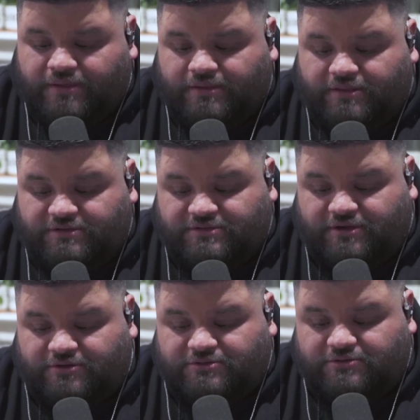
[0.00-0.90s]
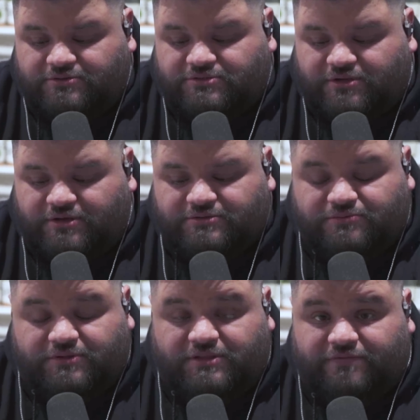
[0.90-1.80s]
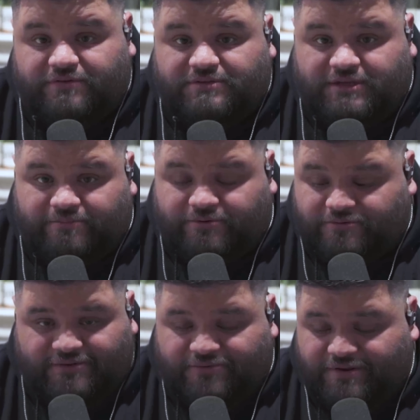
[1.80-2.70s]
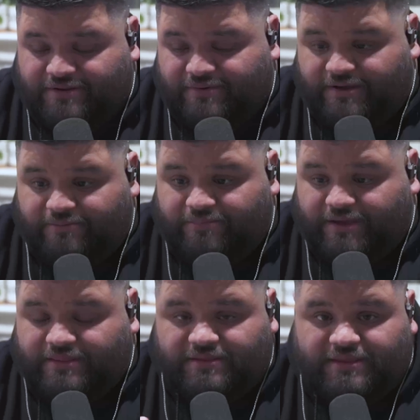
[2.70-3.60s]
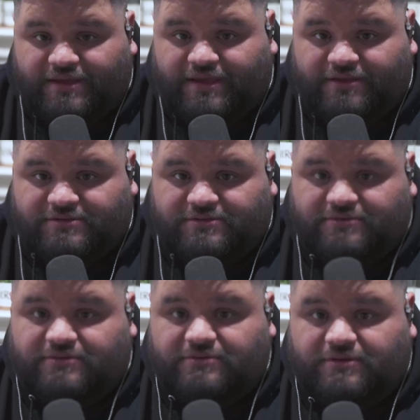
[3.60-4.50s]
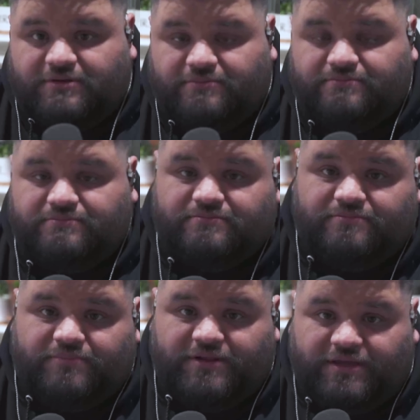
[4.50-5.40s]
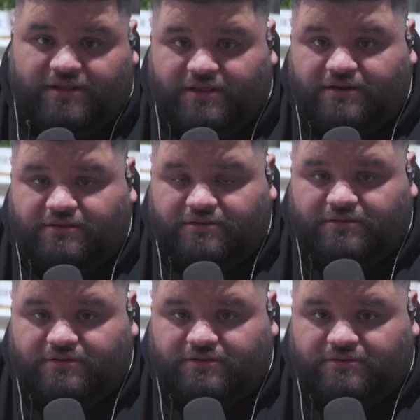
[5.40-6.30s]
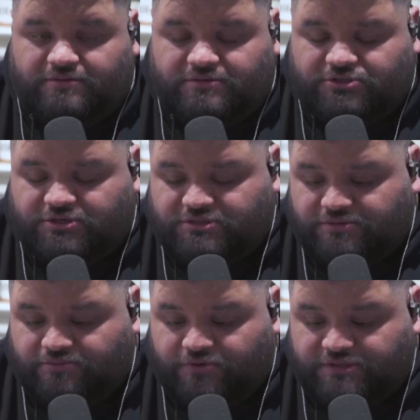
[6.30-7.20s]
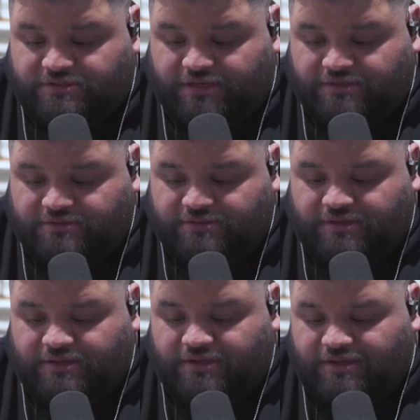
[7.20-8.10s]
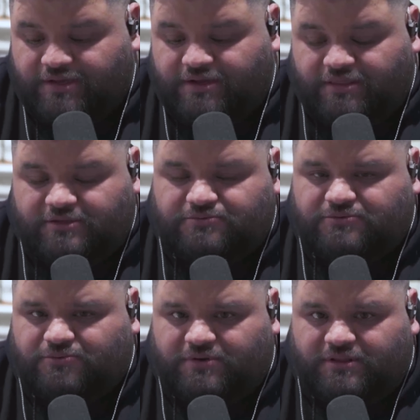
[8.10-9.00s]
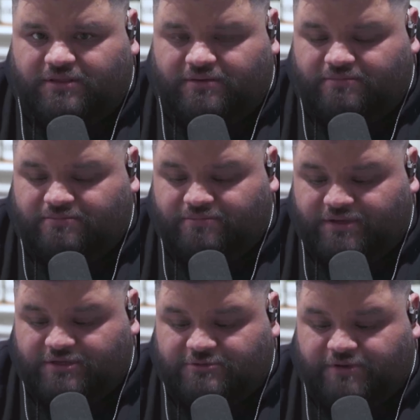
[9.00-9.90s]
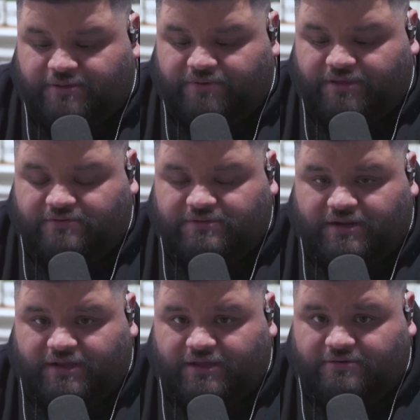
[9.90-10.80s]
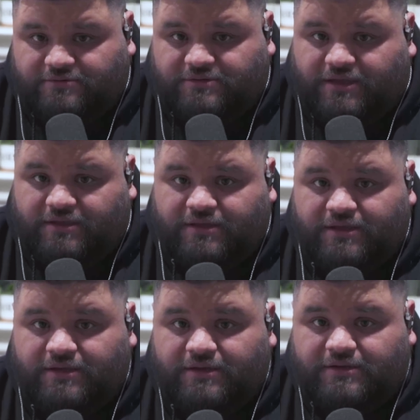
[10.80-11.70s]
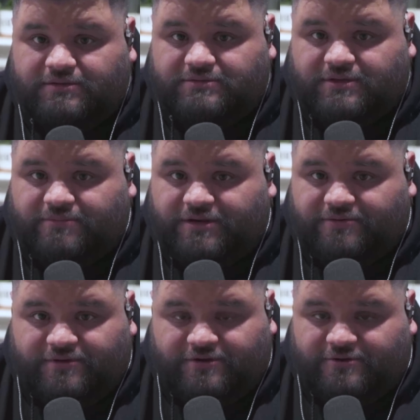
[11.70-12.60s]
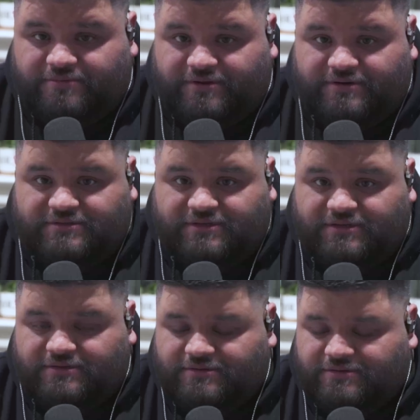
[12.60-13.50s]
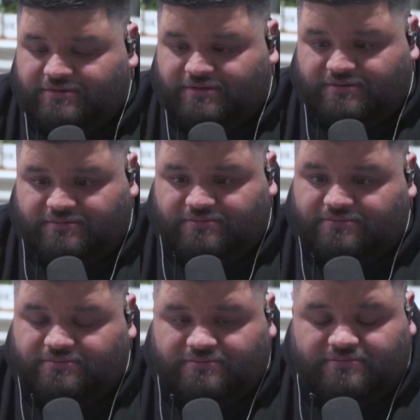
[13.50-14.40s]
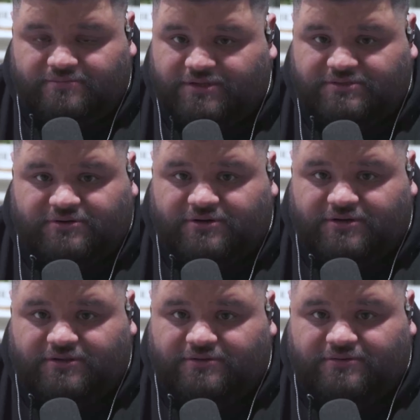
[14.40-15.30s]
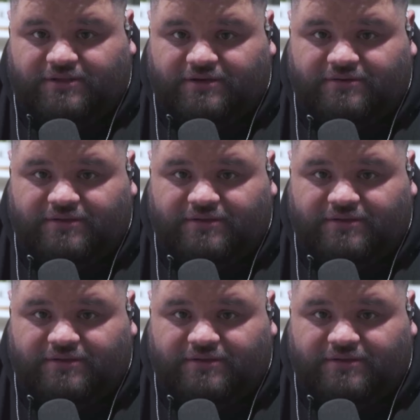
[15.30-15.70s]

There's also songs with different tempo. When back in the day, I used to play a lot in church on Wednesdays, and this was one of the biggest pet peeves that I had, was that somebody would go up there to sing, and bless their heart, like